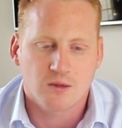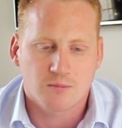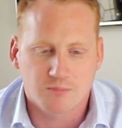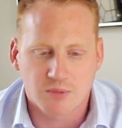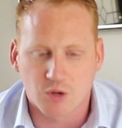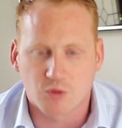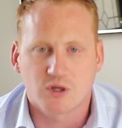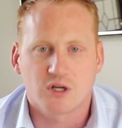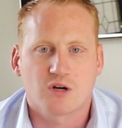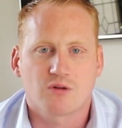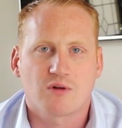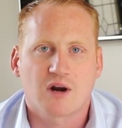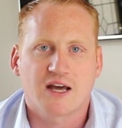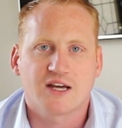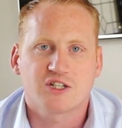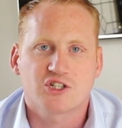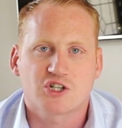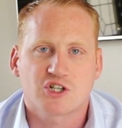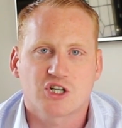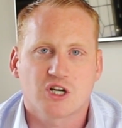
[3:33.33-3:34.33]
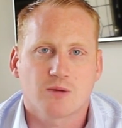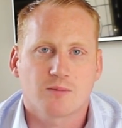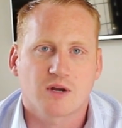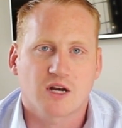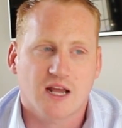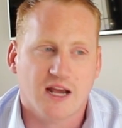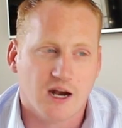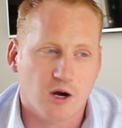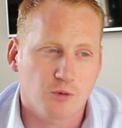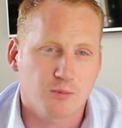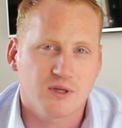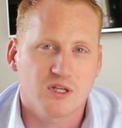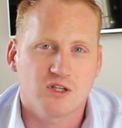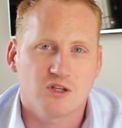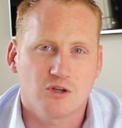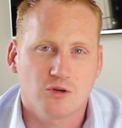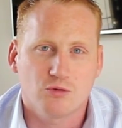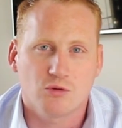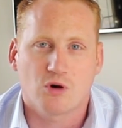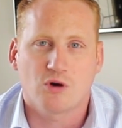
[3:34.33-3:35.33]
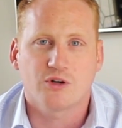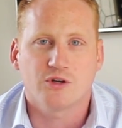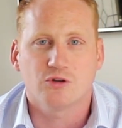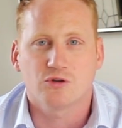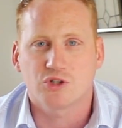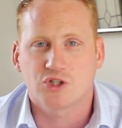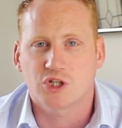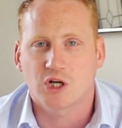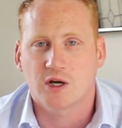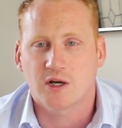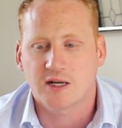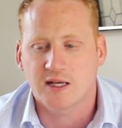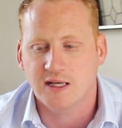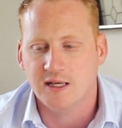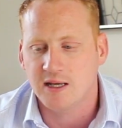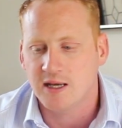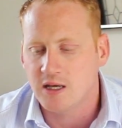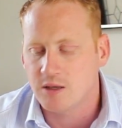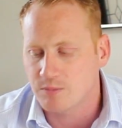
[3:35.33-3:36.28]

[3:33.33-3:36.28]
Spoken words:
building a relationship and helping you on your journey.